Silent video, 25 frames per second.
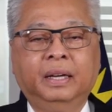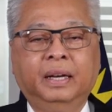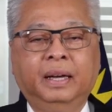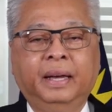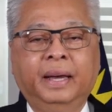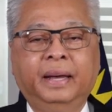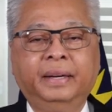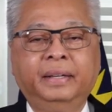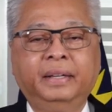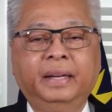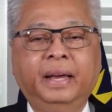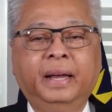
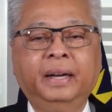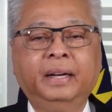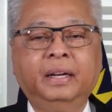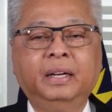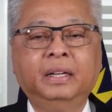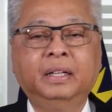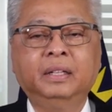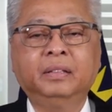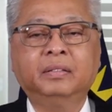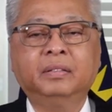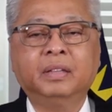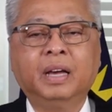and
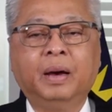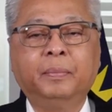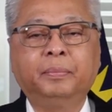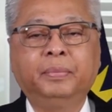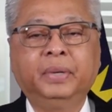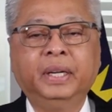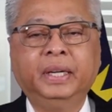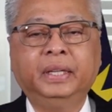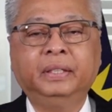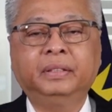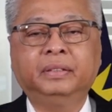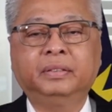endless
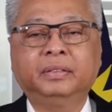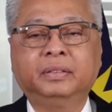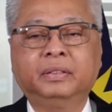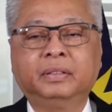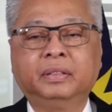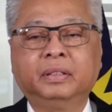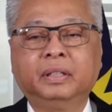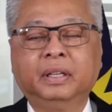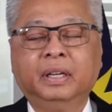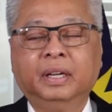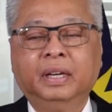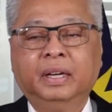
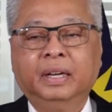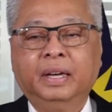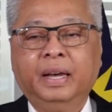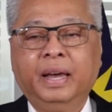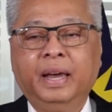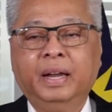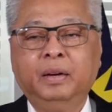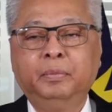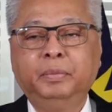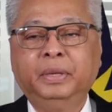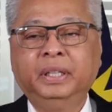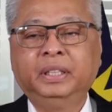updates
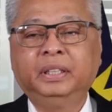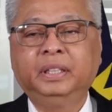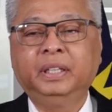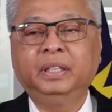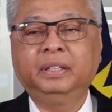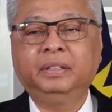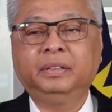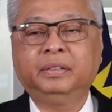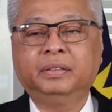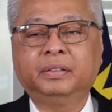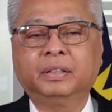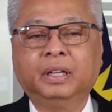and
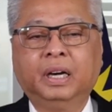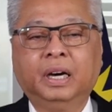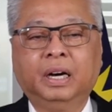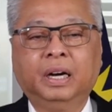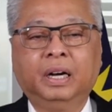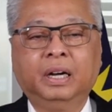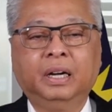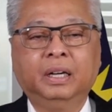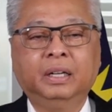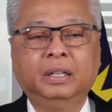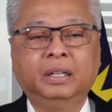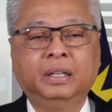meetings
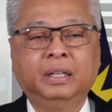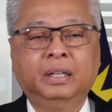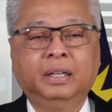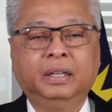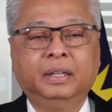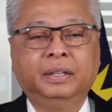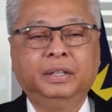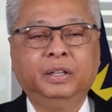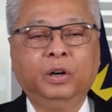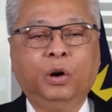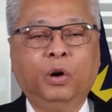are the